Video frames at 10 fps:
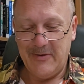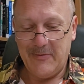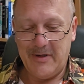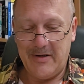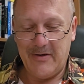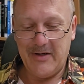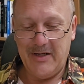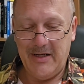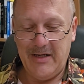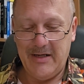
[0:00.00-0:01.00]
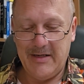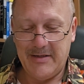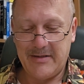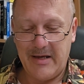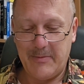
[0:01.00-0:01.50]
where He
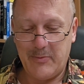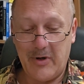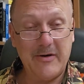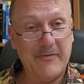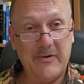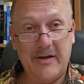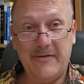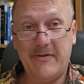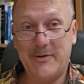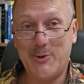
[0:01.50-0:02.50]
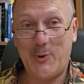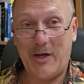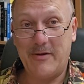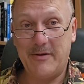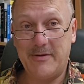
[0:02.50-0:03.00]
is that bread of life that
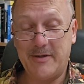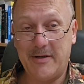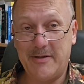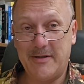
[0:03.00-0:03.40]
strengthens us,